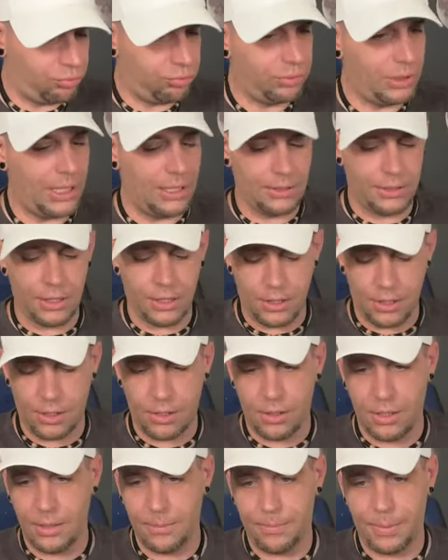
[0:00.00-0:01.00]
How's the
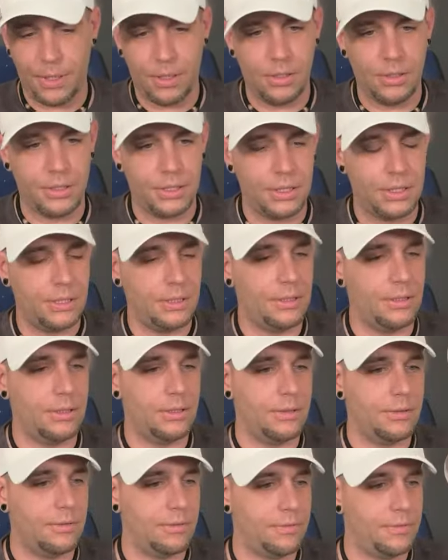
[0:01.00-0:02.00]
current person
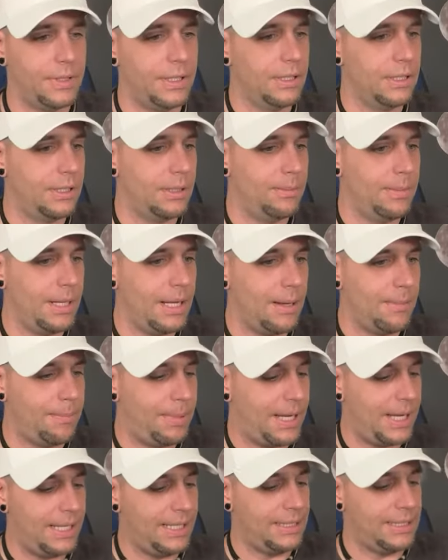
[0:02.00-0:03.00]
feeling about
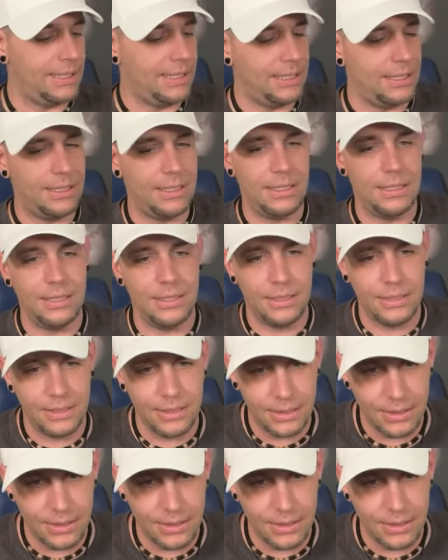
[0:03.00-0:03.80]
Pisces?